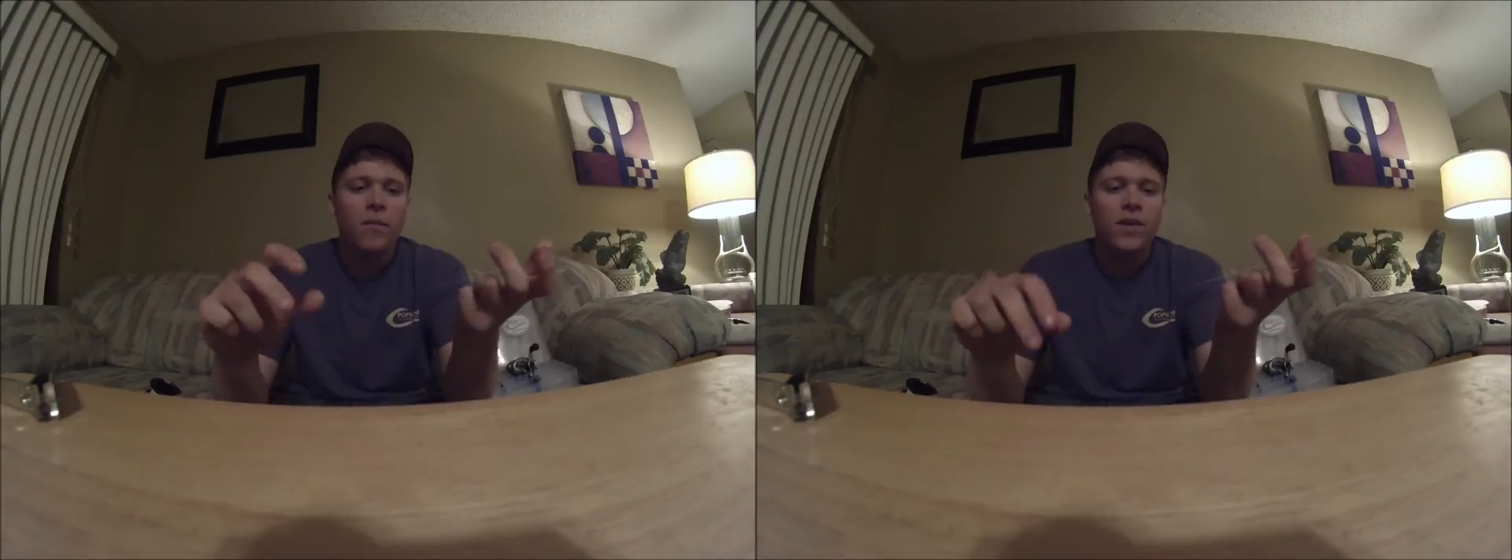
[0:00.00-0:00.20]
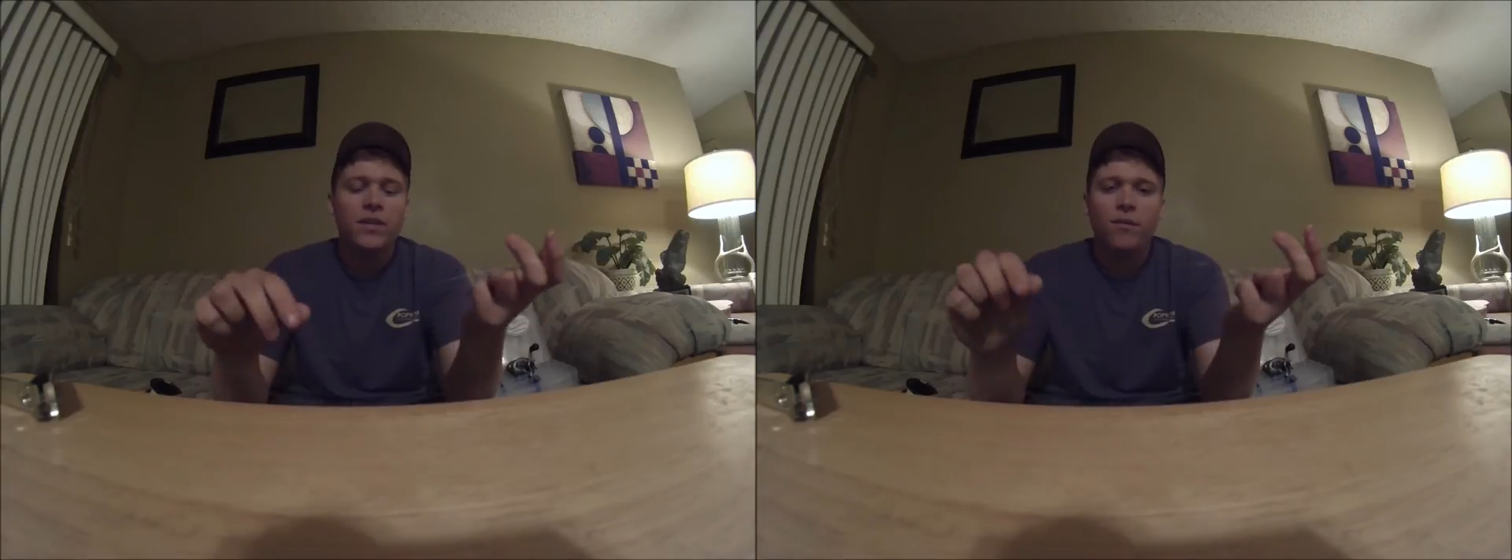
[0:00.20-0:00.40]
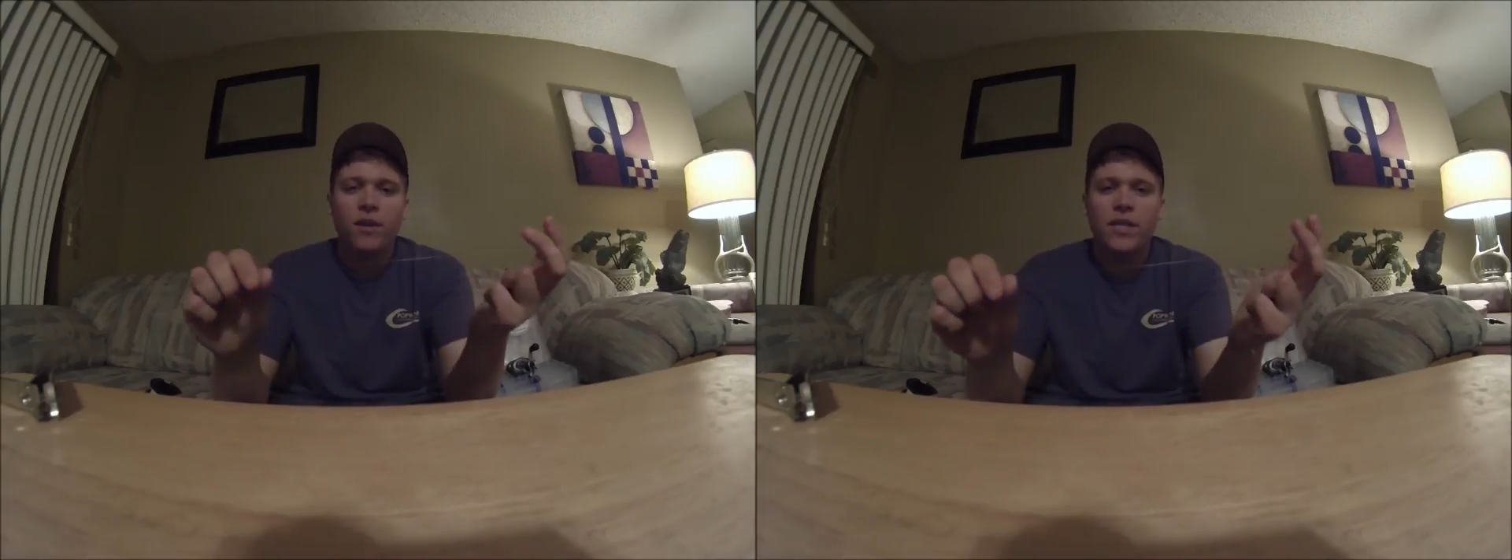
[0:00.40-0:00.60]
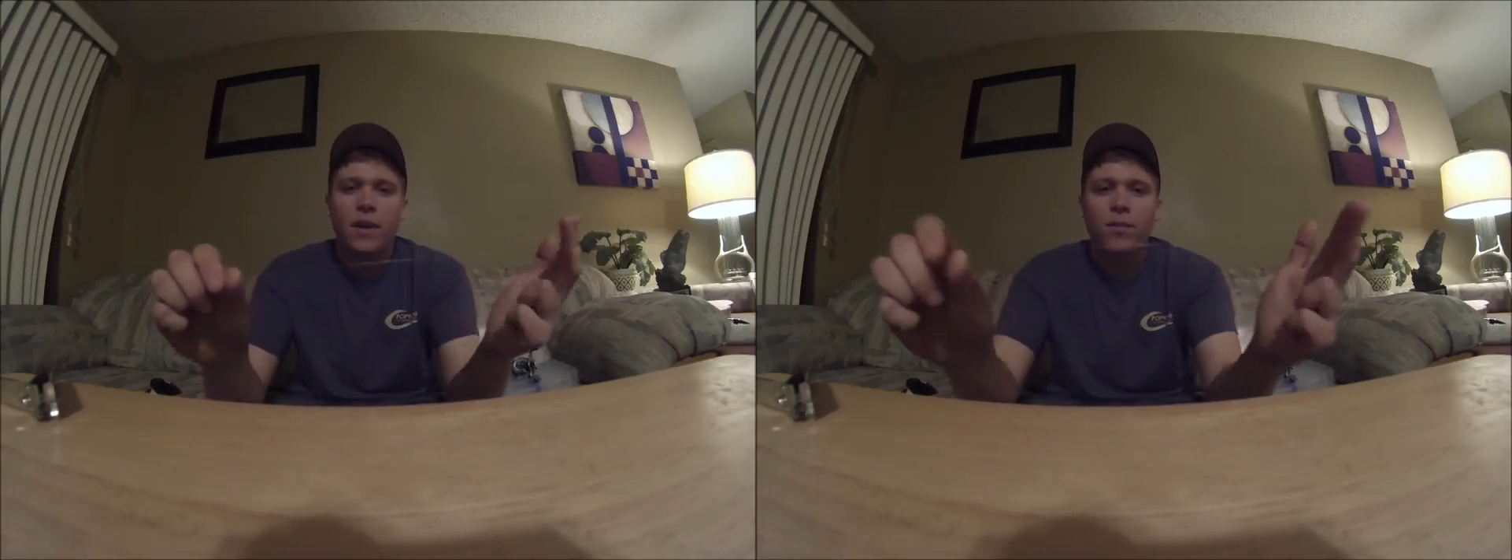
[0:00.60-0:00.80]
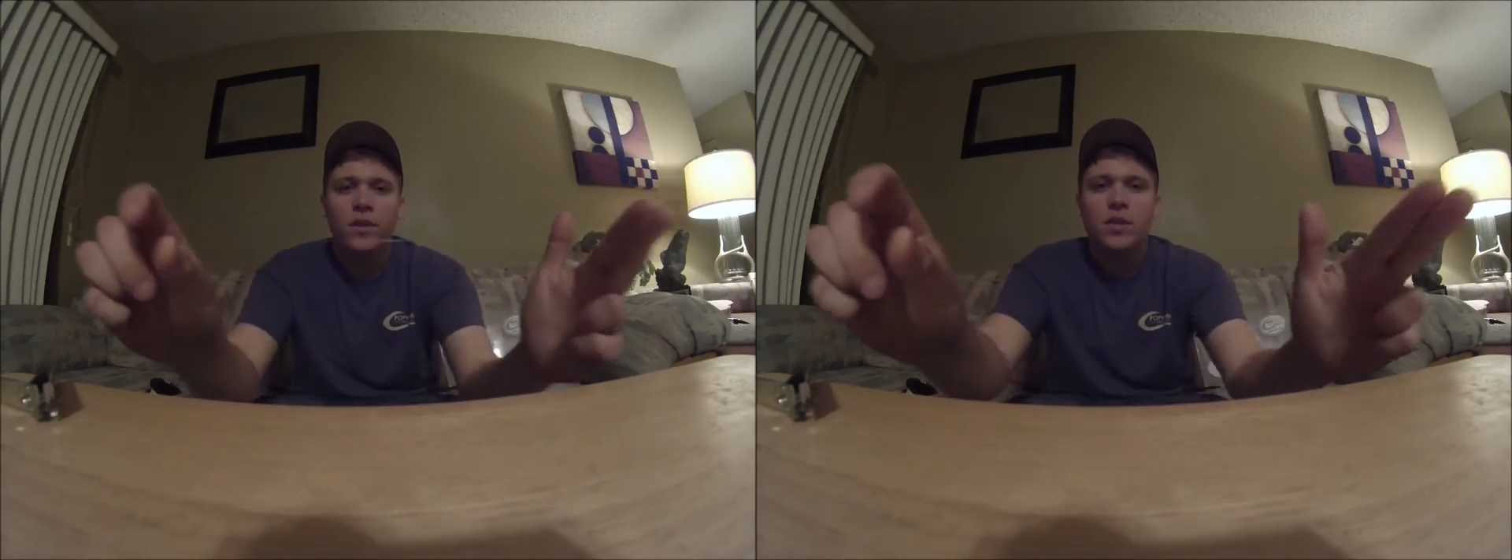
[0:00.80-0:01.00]
This, for
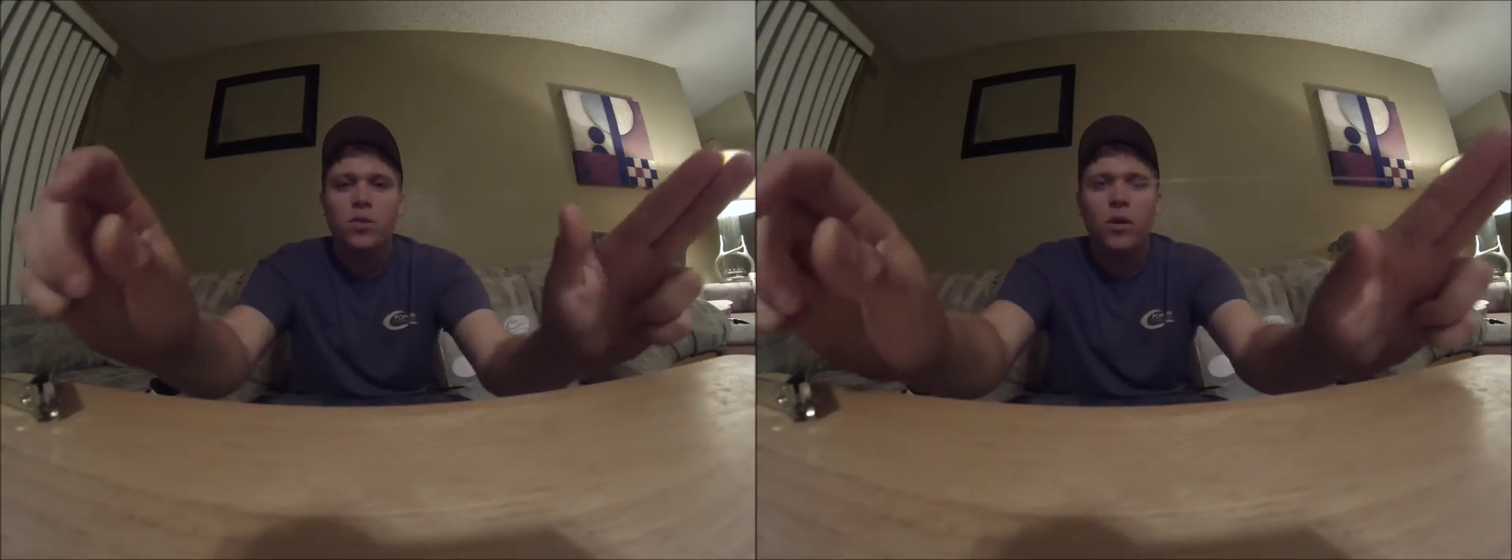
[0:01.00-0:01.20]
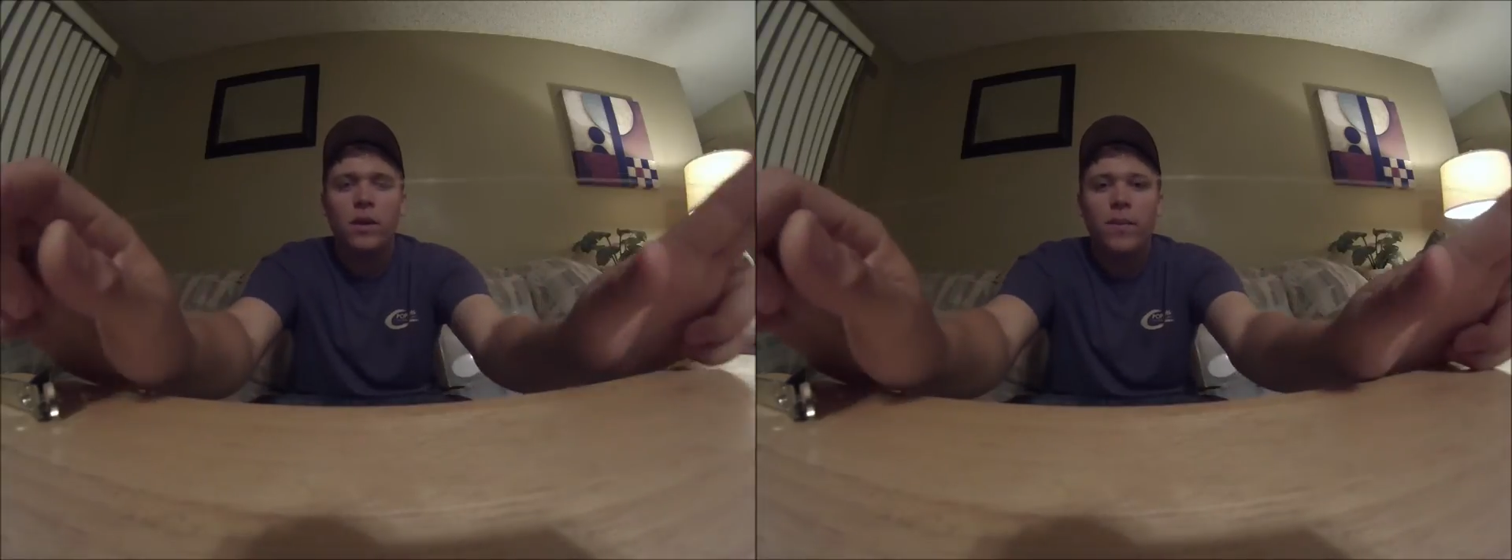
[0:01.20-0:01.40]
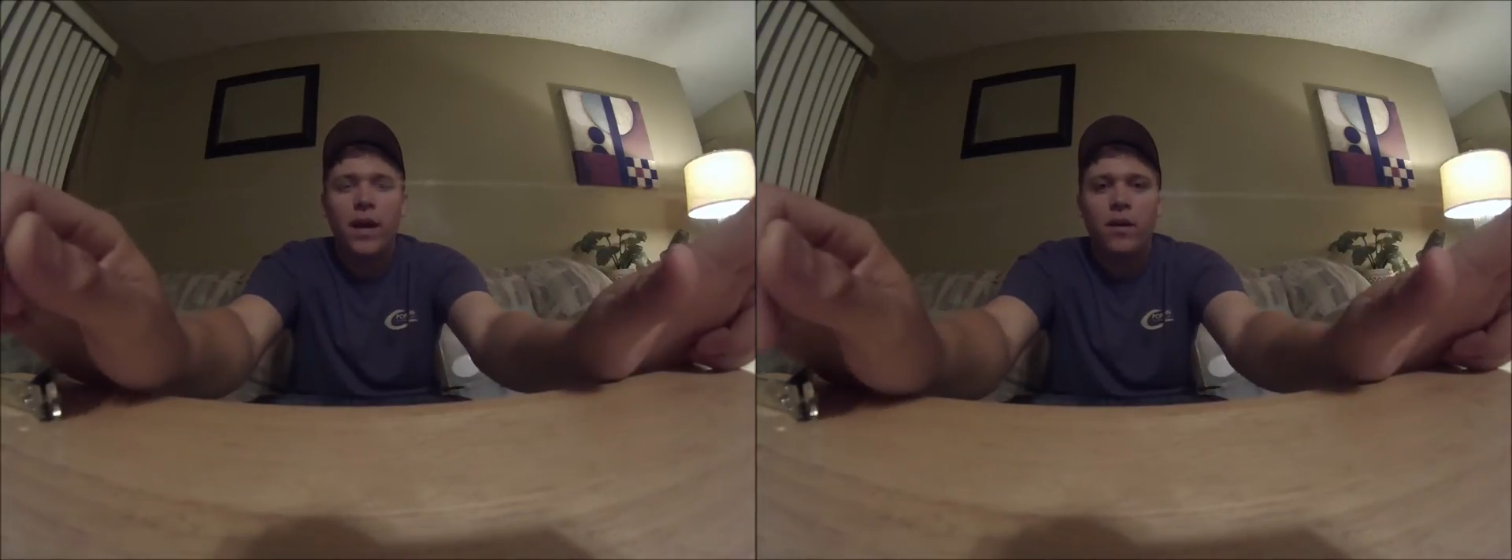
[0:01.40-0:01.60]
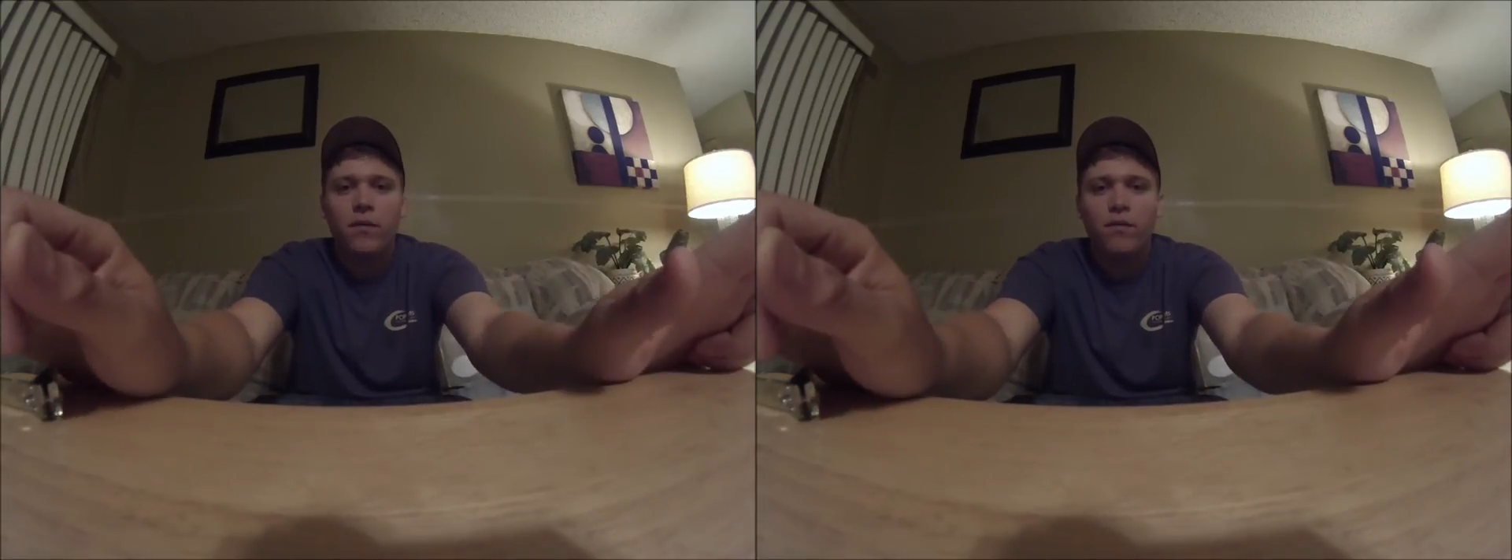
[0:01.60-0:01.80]
example, is 20-pound